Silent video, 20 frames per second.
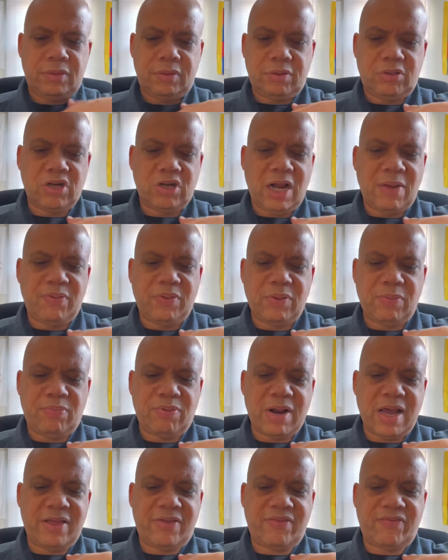Drop the
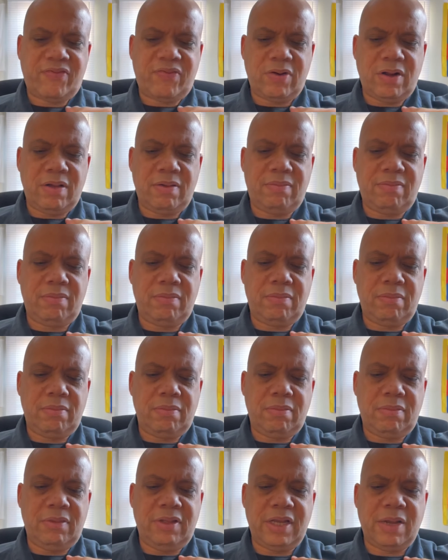breath from
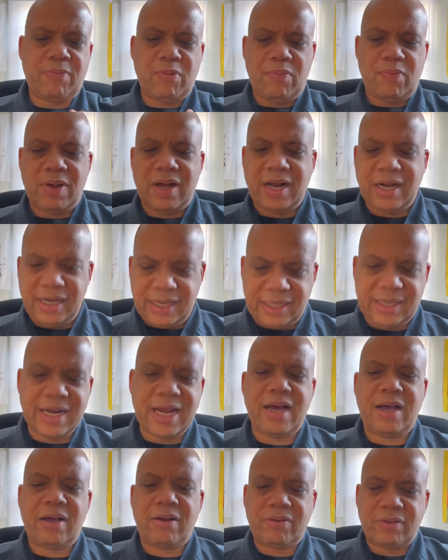the upper body
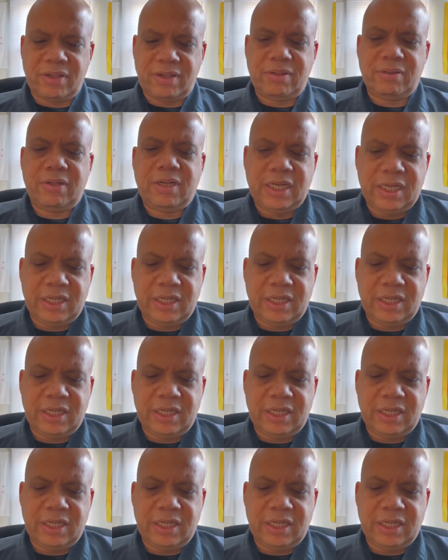down